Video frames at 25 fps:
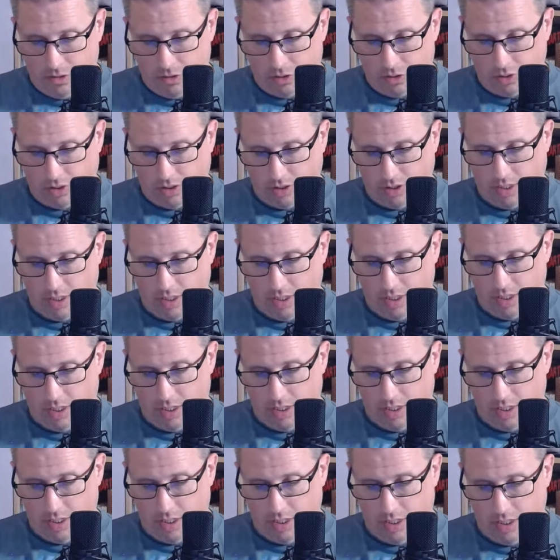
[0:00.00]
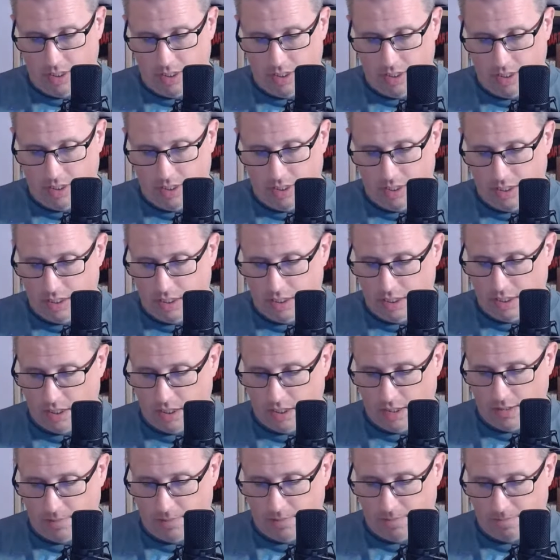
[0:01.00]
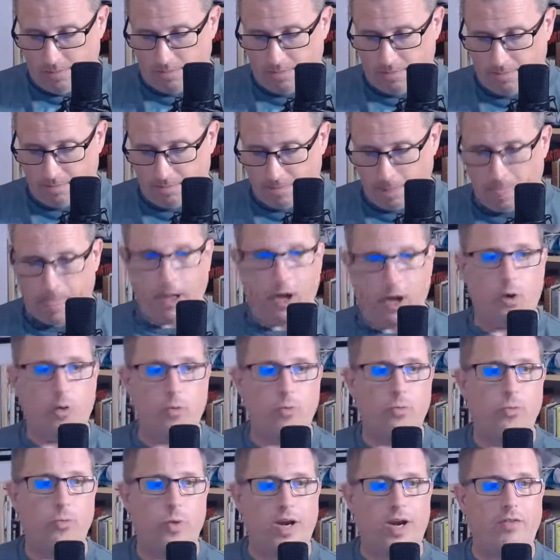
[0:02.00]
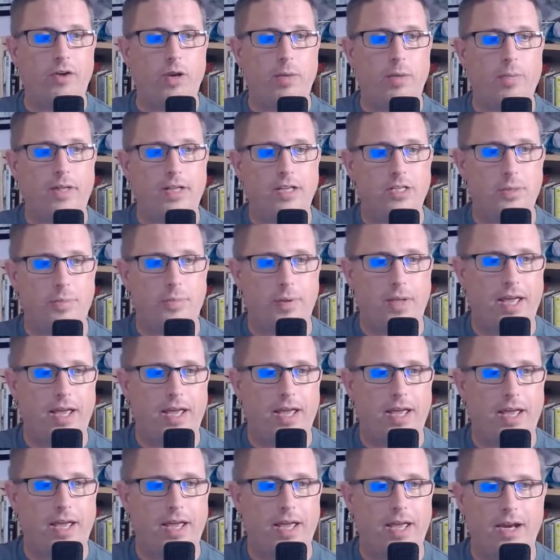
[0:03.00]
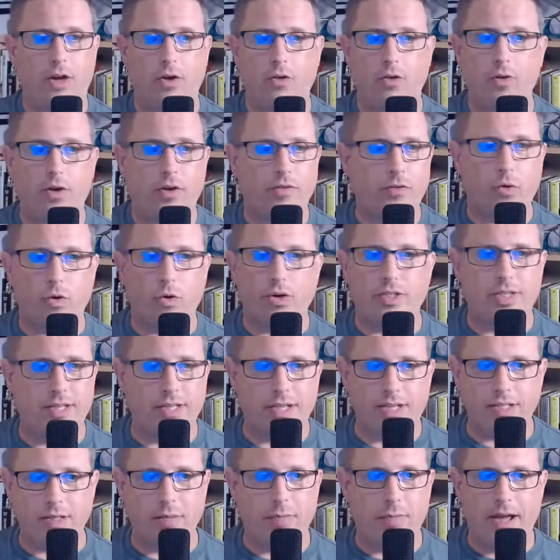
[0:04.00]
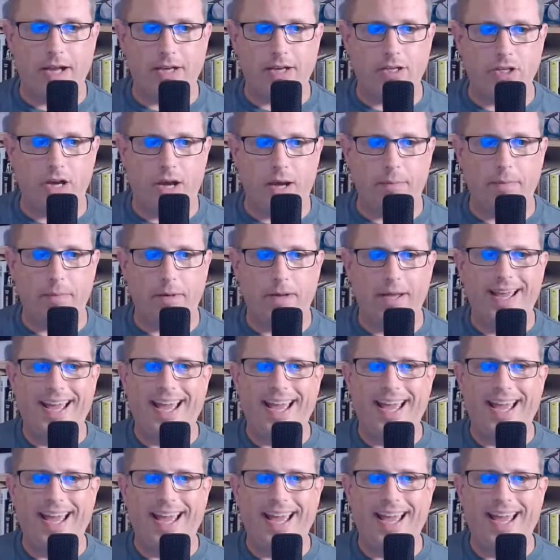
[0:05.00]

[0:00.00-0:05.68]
Trillion. Whenever he plays the piano, of course, it doesn't match up.